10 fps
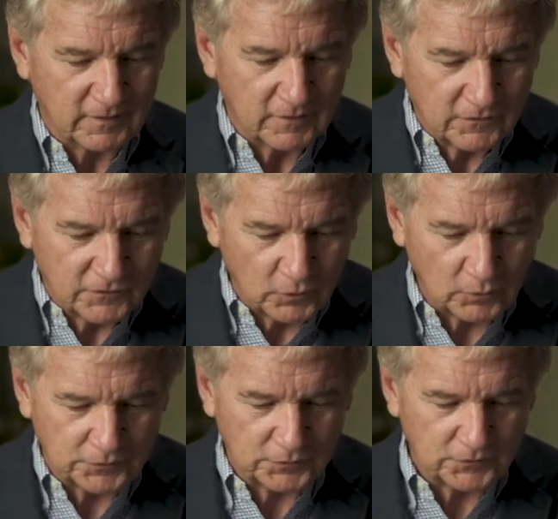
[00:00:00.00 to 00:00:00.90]
The
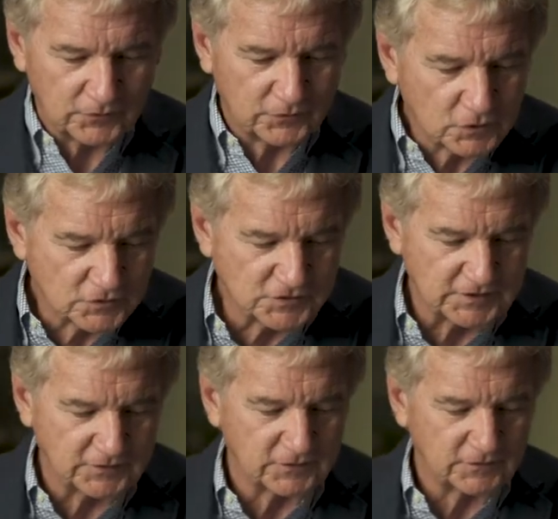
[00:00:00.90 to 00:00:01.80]
soldiers took
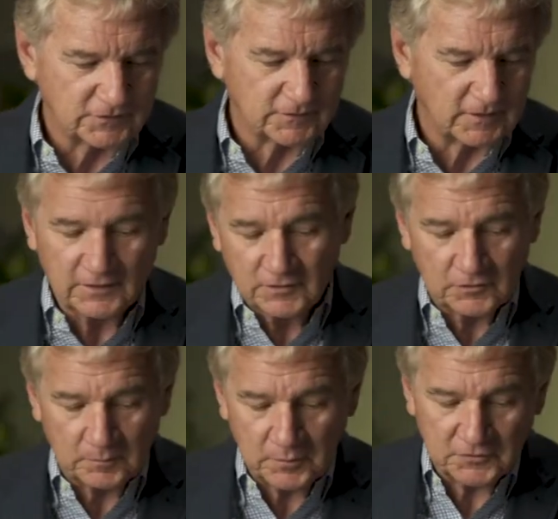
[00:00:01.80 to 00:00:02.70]
Jesus into
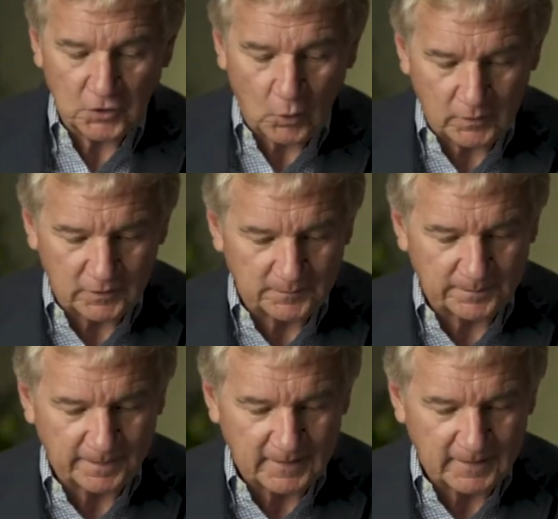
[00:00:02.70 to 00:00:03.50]
the praetorium,